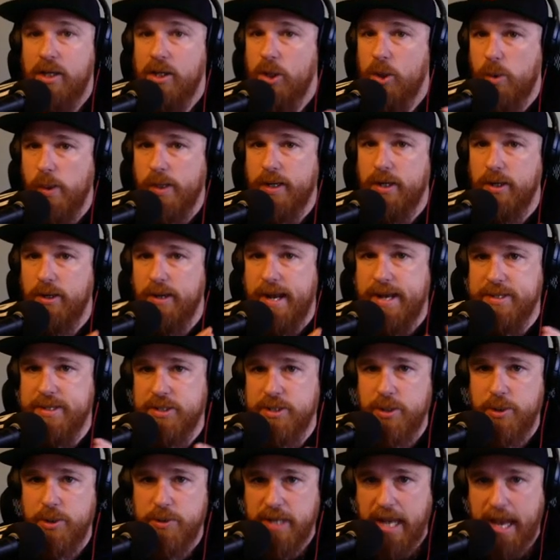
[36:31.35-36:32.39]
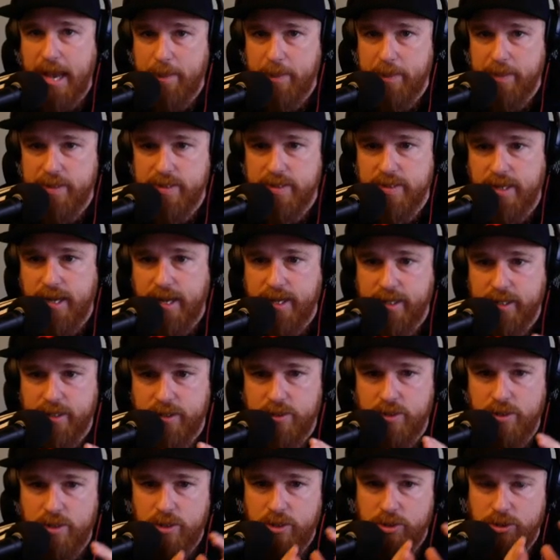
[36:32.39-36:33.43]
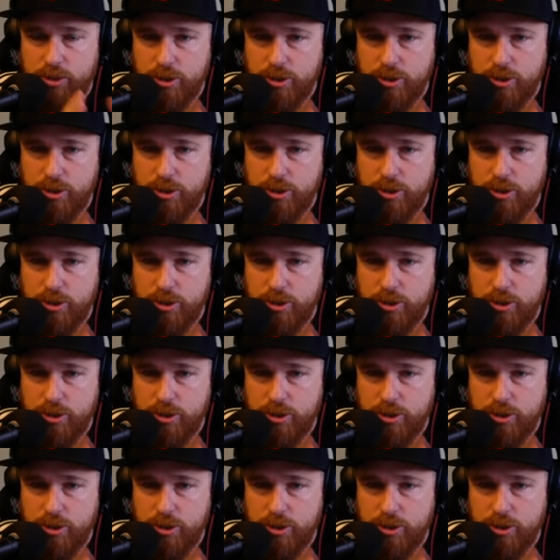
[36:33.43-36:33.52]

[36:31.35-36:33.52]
quicker as news happens, I can